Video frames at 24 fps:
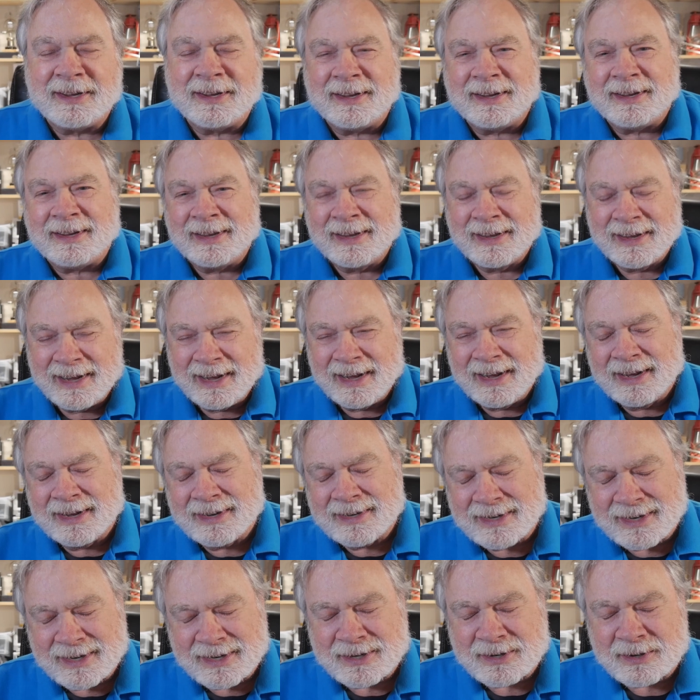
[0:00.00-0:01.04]

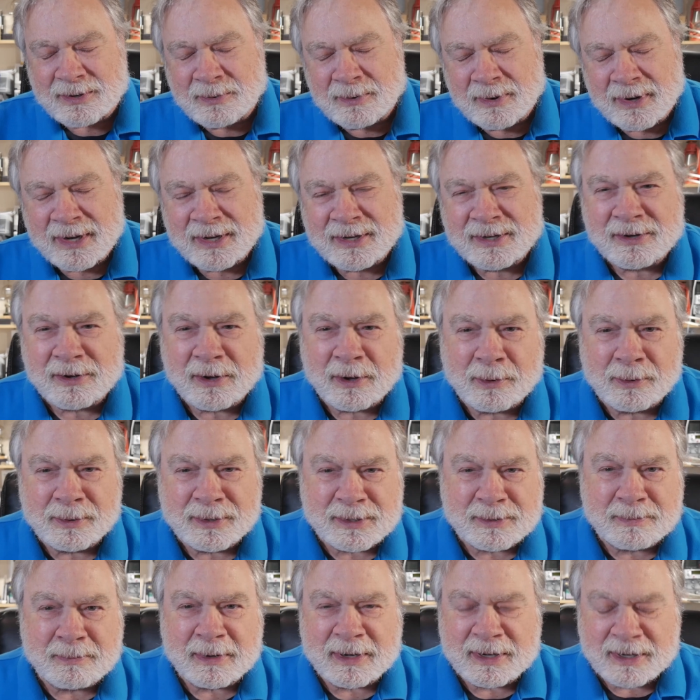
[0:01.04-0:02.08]
it's just the way it's always
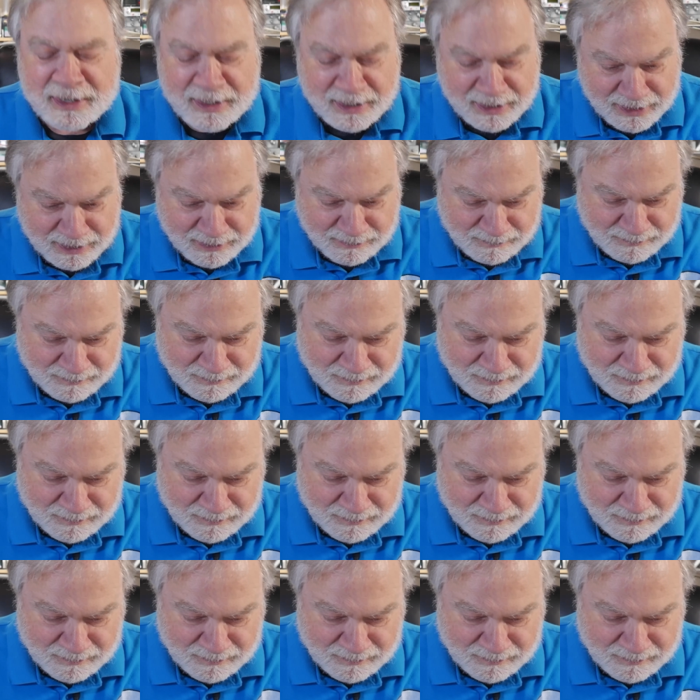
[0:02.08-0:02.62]
been done.